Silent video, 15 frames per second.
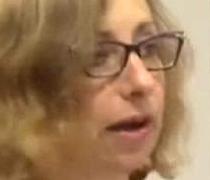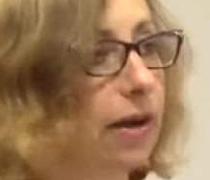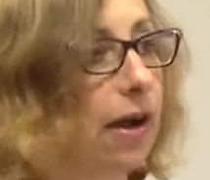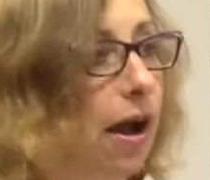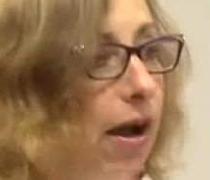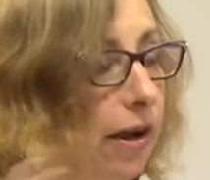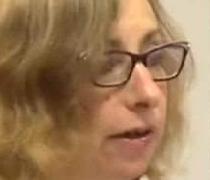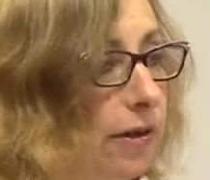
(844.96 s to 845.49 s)
a
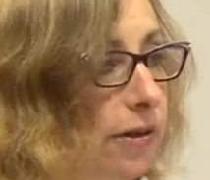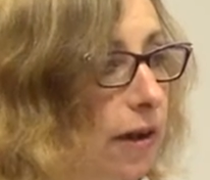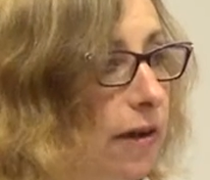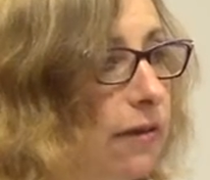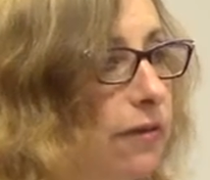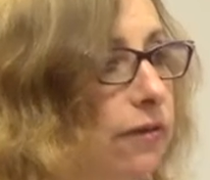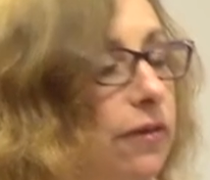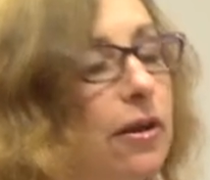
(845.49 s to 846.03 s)
kind
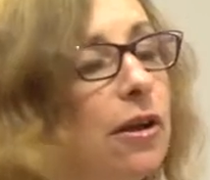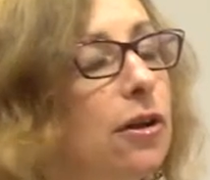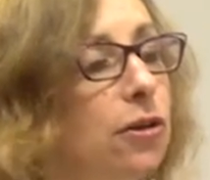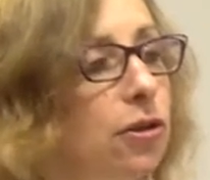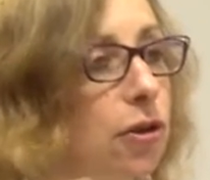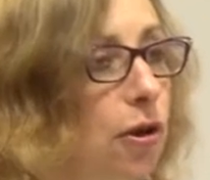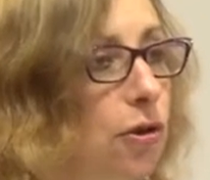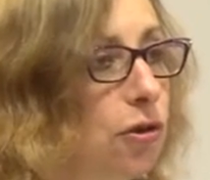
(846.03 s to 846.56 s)
of
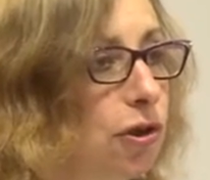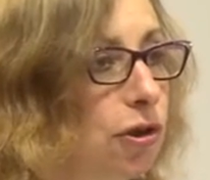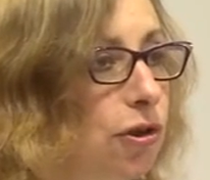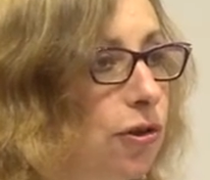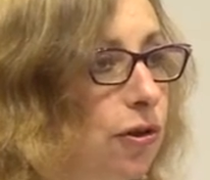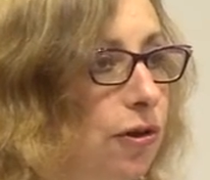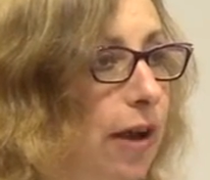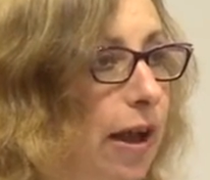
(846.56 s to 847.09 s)

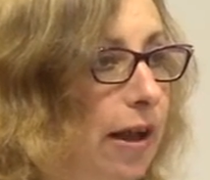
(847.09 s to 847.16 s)
closure